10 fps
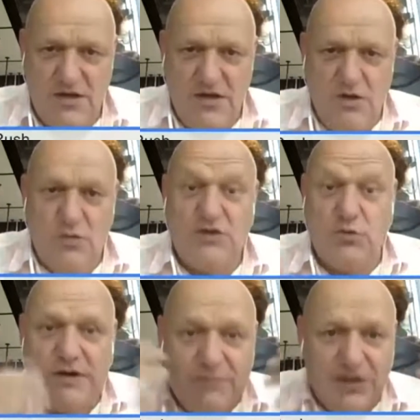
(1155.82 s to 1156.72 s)
which
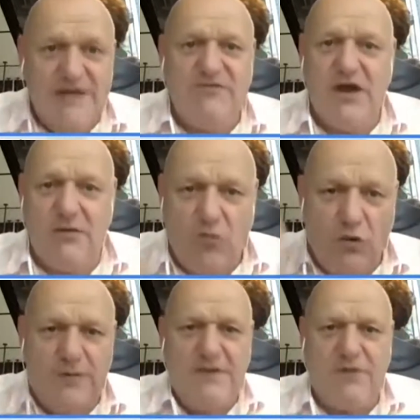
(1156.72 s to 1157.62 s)
we believe now more
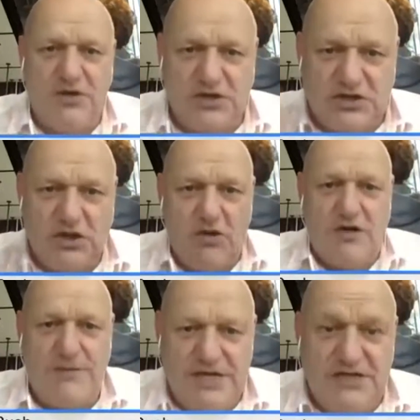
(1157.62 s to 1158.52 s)
people are going to start
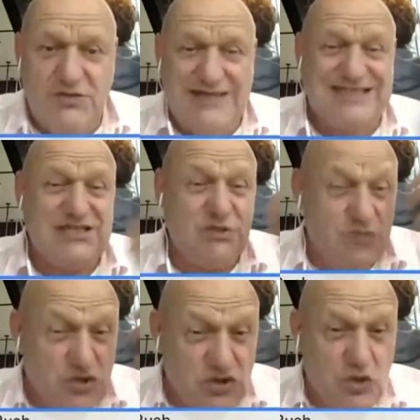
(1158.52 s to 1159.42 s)
coming into our system, because
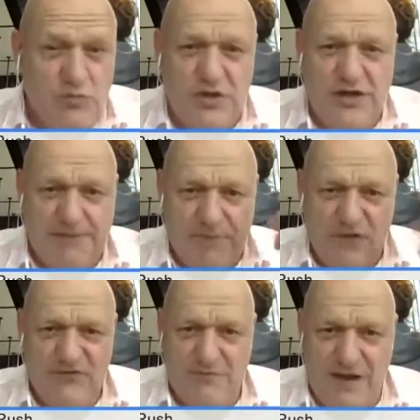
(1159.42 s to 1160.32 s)
soon we're going to have
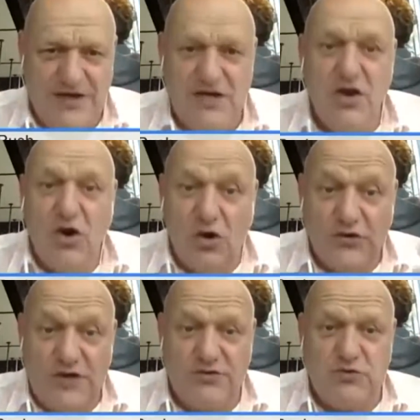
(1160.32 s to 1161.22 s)
Perfect Money on there
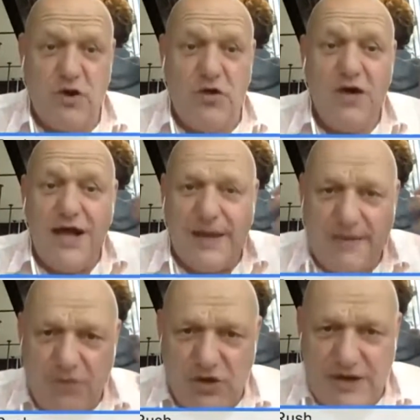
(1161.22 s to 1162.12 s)
as well, and then
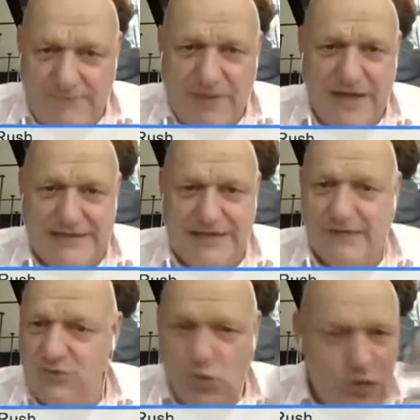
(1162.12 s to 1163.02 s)
we're going to have Payzer.
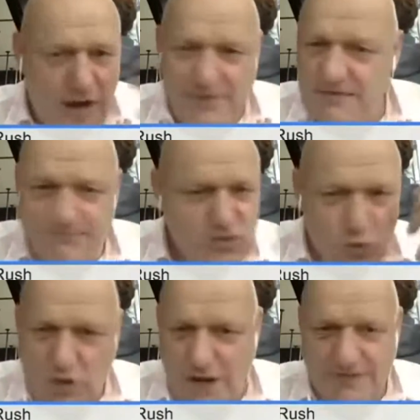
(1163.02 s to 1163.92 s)
It's all coming. It's all
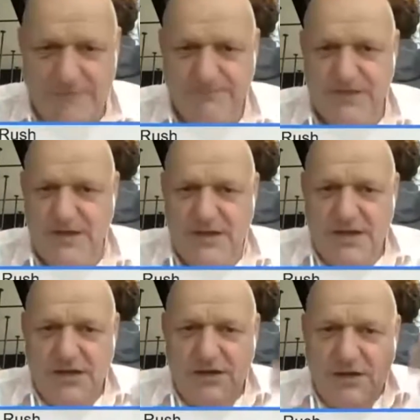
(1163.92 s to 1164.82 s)
coming.
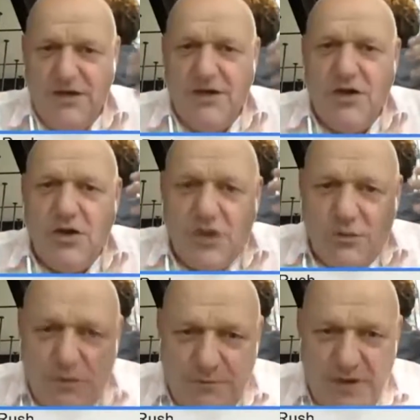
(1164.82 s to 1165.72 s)

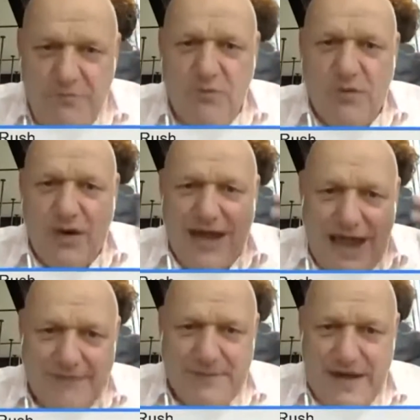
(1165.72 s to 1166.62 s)
When people buy
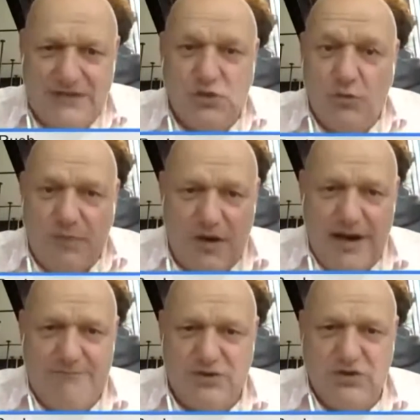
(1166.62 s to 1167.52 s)
ad packs or buy
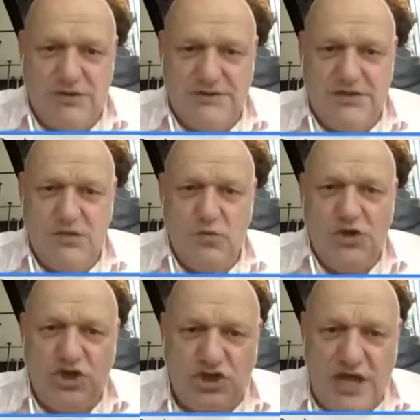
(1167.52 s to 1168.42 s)
advertising, we
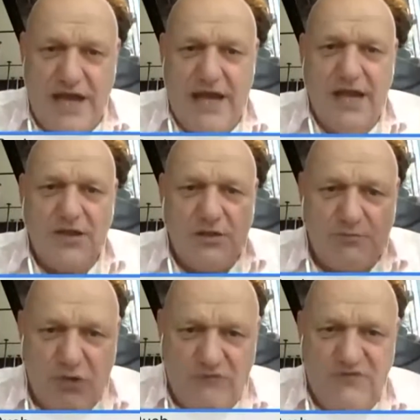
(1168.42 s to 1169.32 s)
share the
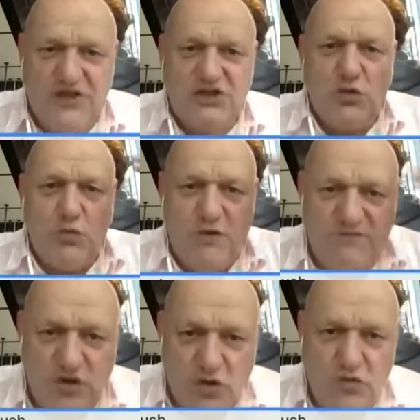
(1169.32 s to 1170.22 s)
profits
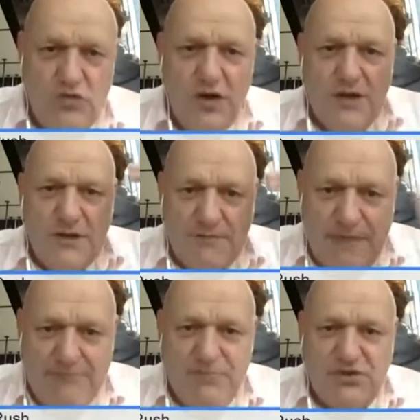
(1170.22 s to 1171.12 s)
with you, the
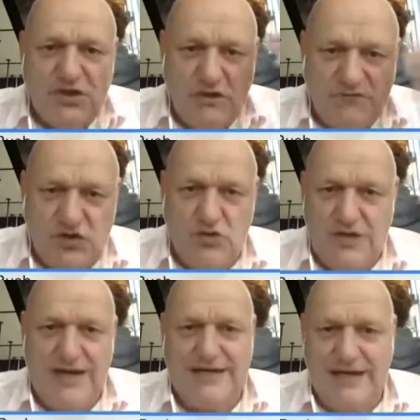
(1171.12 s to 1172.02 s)
members of
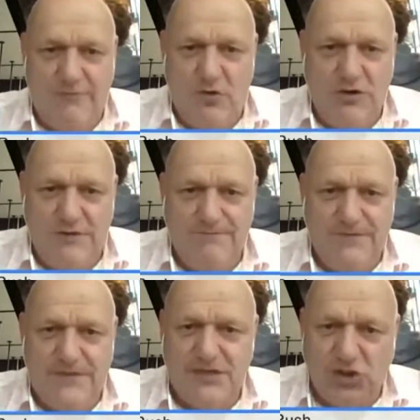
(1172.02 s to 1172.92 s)
Zucalad Network.
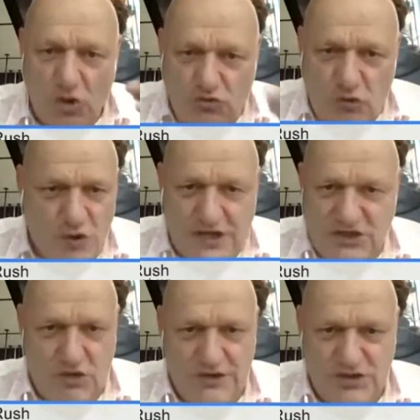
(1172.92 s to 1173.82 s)
There's no rocket
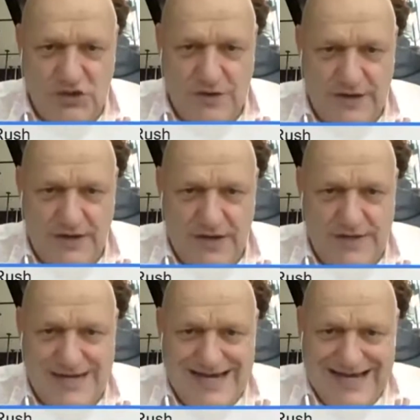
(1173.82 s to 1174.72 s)
science to it, okay?
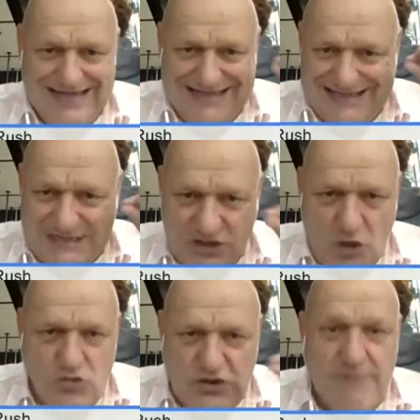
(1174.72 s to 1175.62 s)
It's so
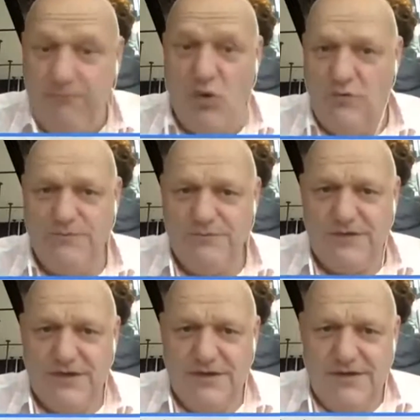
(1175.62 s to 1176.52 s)
simple.
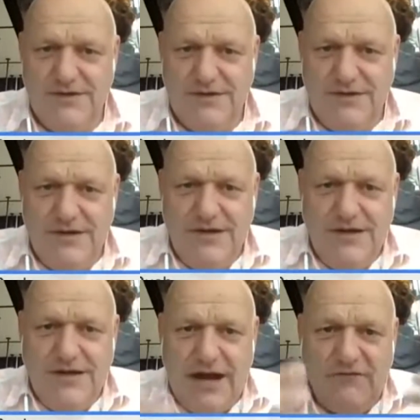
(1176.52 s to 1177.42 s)

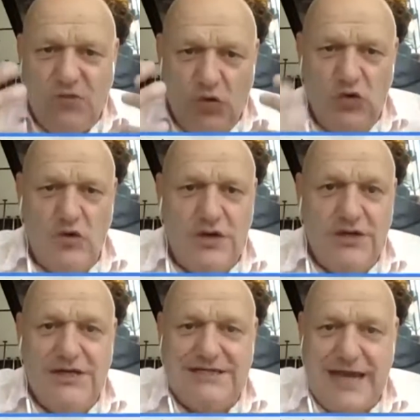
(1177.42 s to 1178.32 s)
Now, if you're looking at
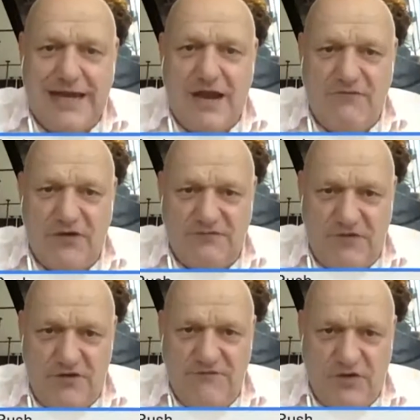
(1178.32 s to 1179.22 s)
this hangout for the
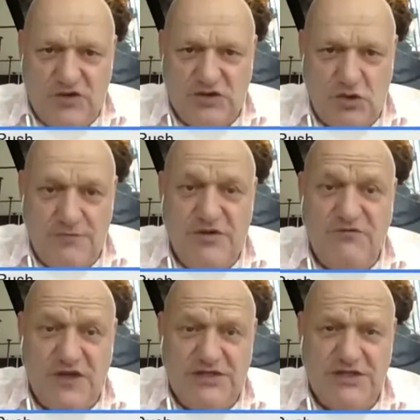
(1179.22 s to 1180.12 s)
very first time, you
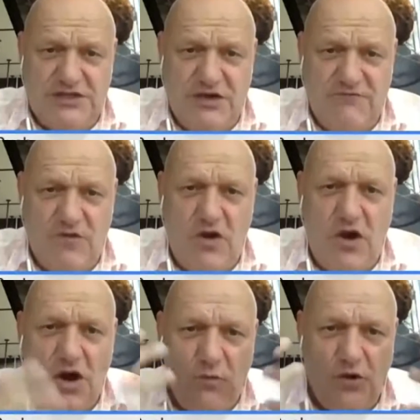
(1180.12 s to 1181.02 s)
think to yourself,
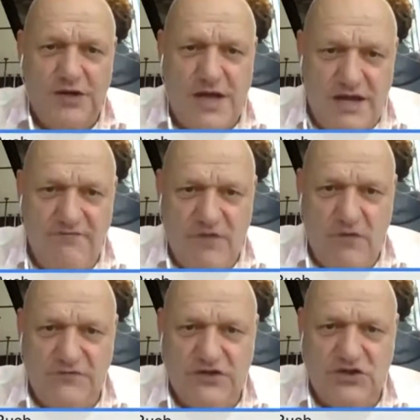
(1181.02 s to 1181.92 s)
I want to get
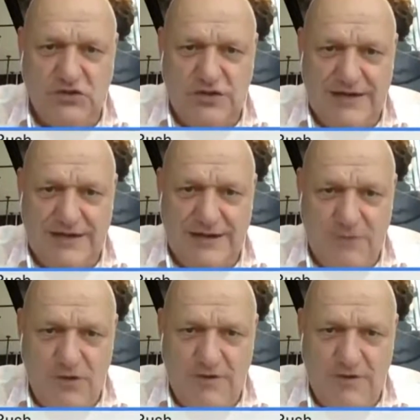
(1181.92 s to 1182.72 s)
involved in Zucalad Network.